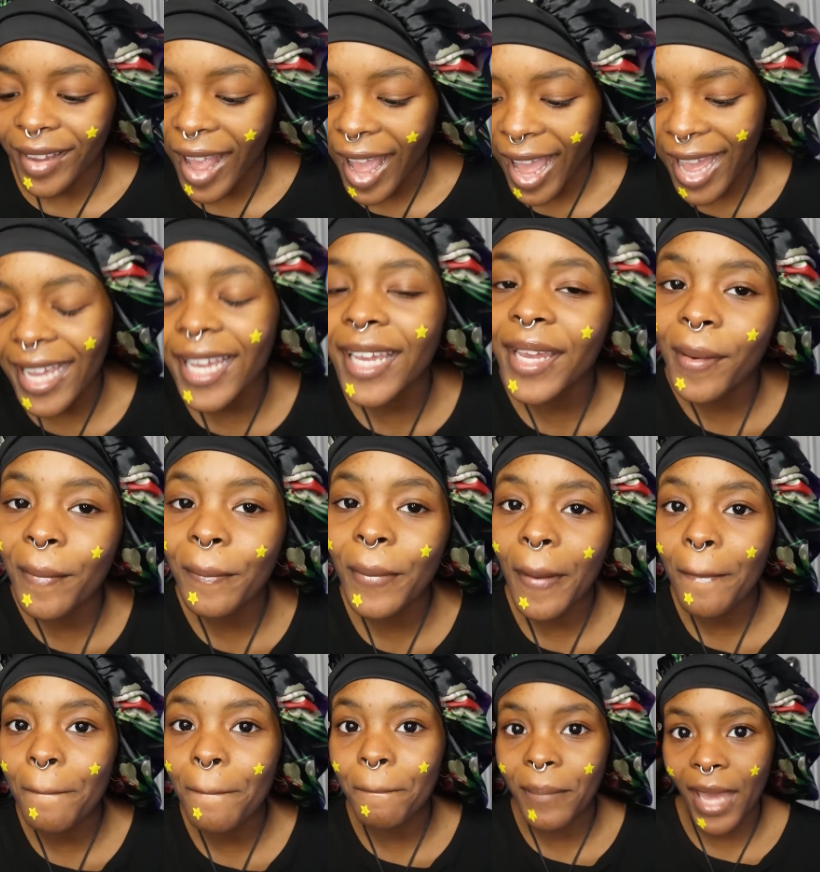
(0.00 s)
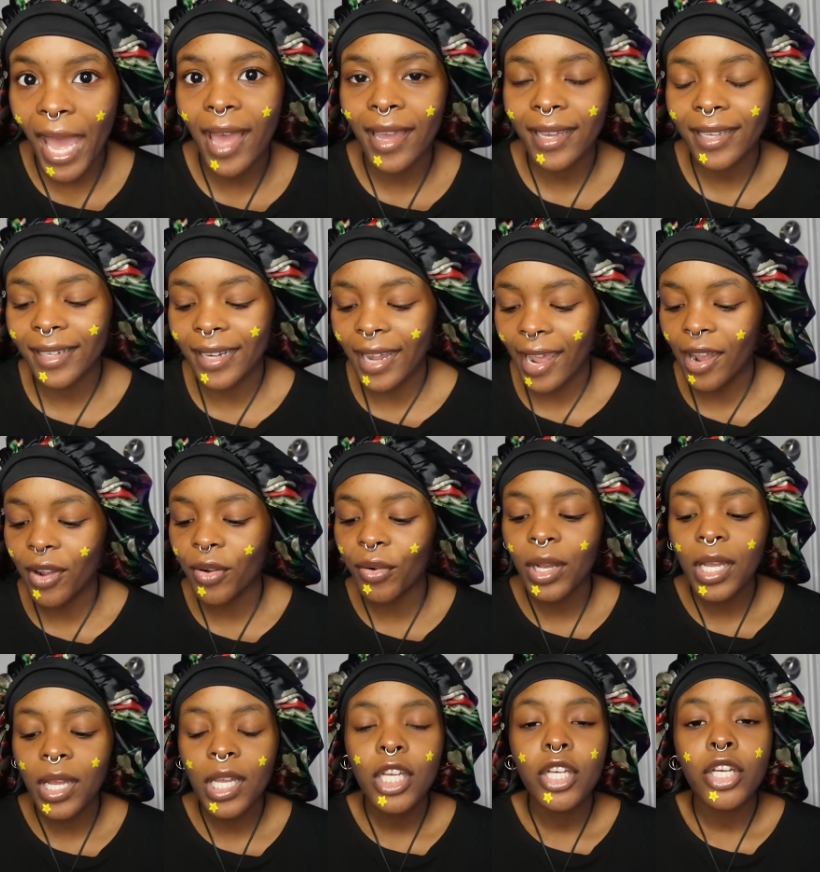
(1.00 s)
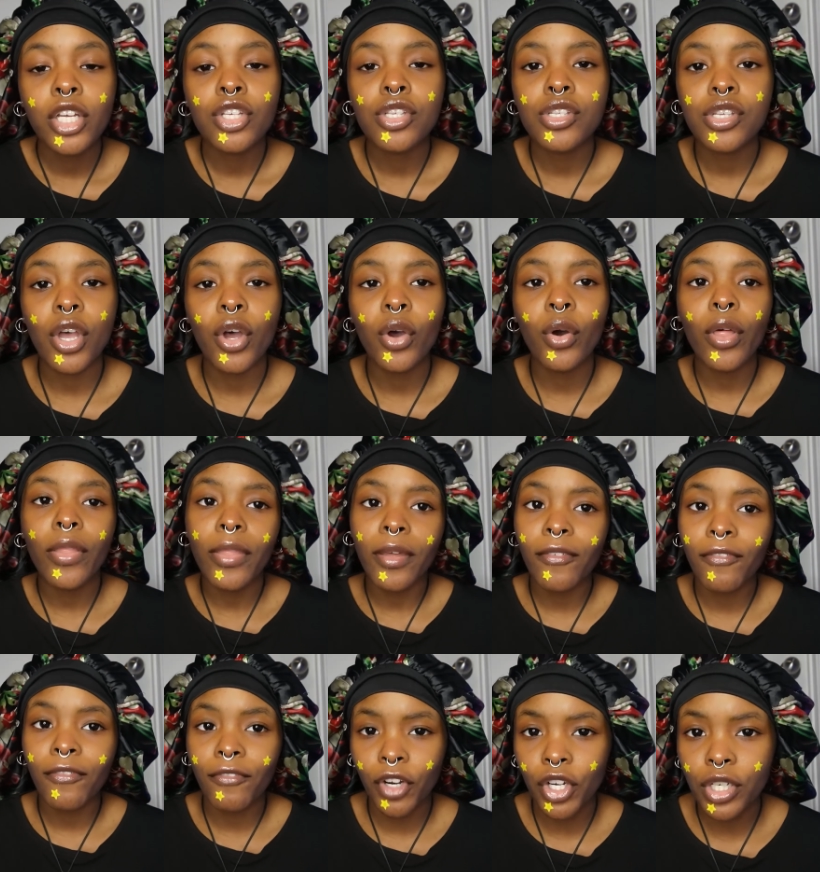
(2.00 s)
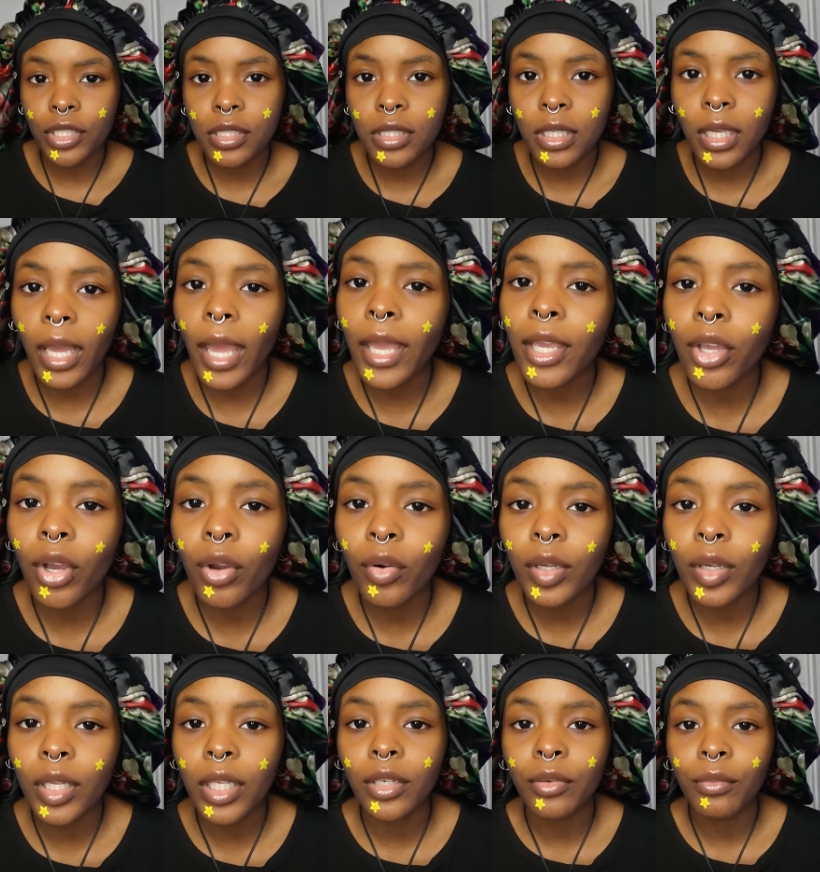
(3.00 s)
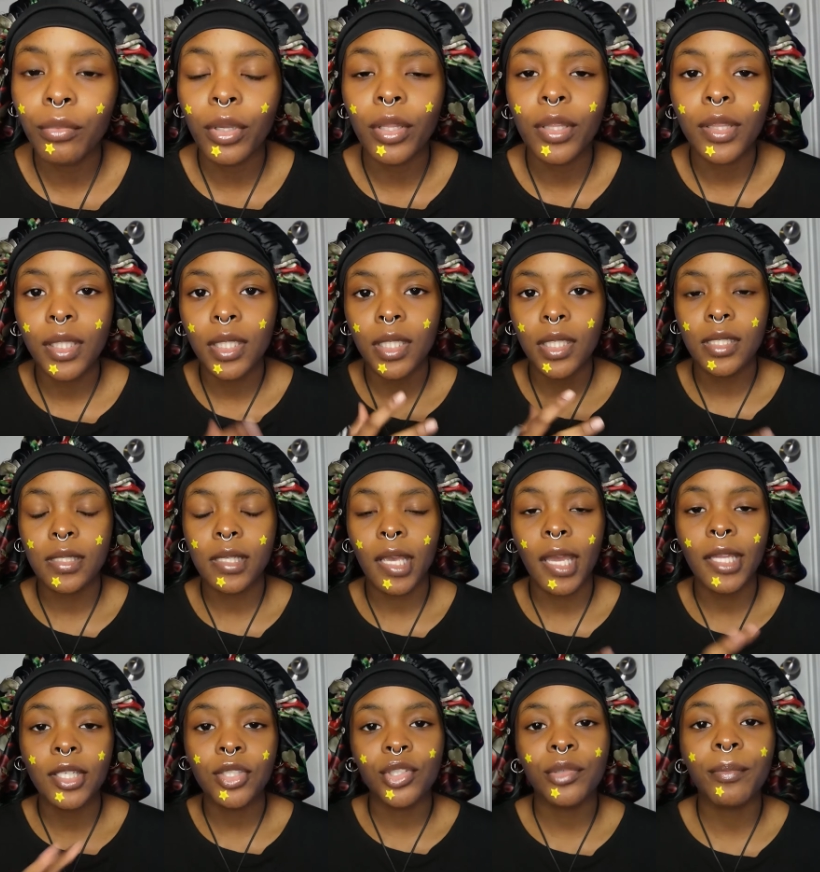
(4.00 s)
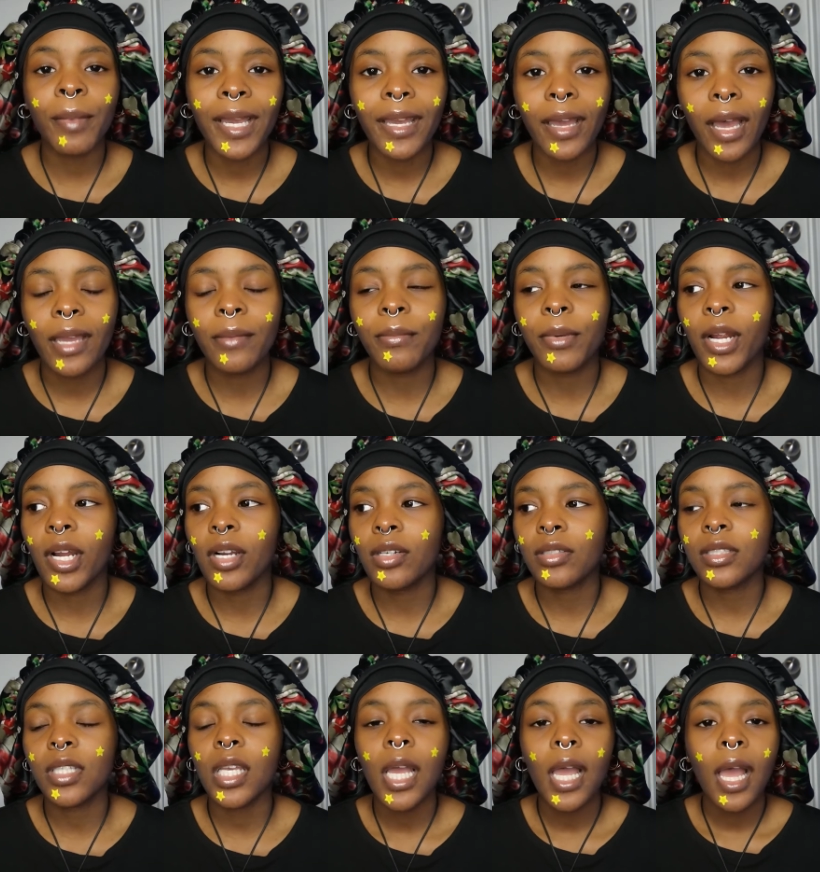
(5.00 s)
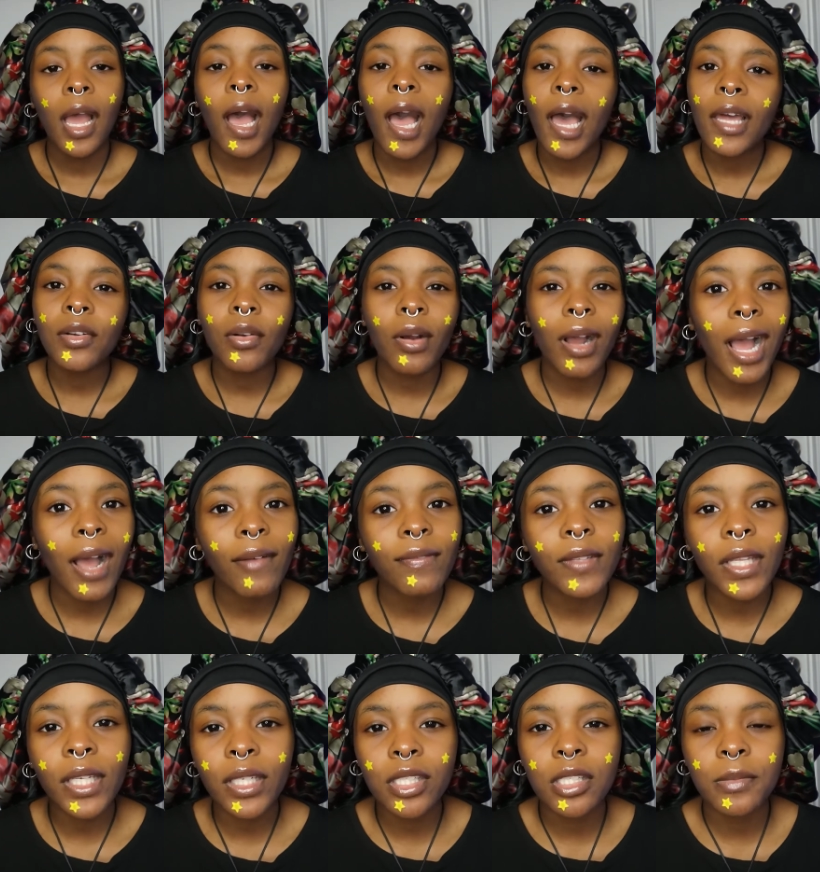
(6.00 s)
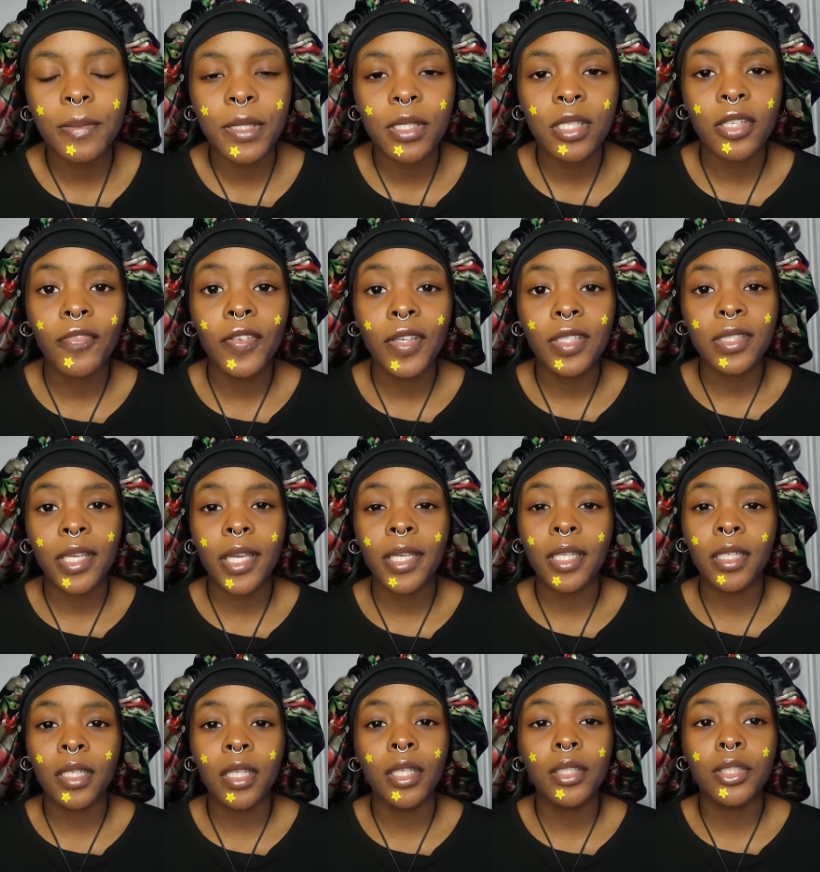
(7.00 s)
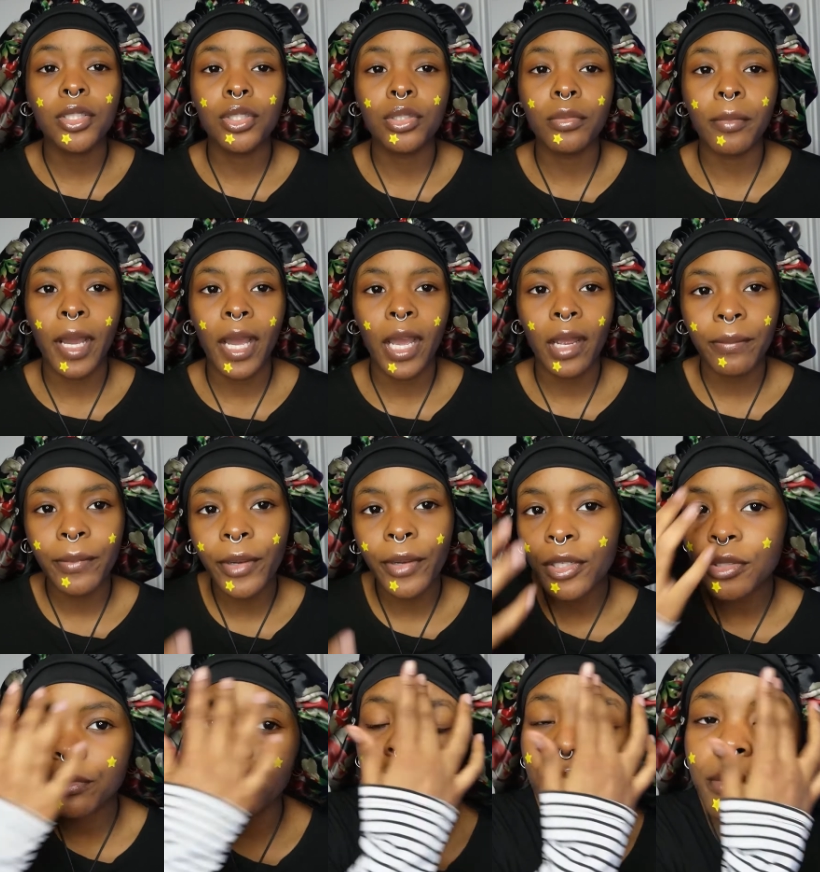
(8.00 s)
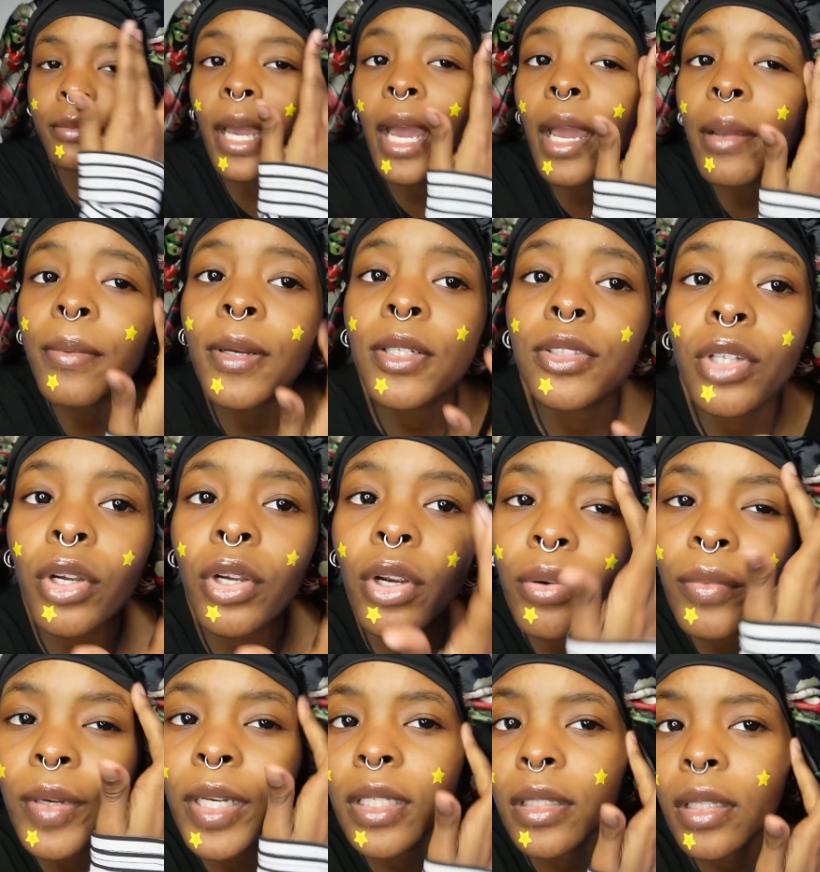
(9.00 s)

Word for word: I am back now. So the first thing I go in with is I do my eyebrows. I don't have like a specific technique to do my eyebrows because my eyebrows are already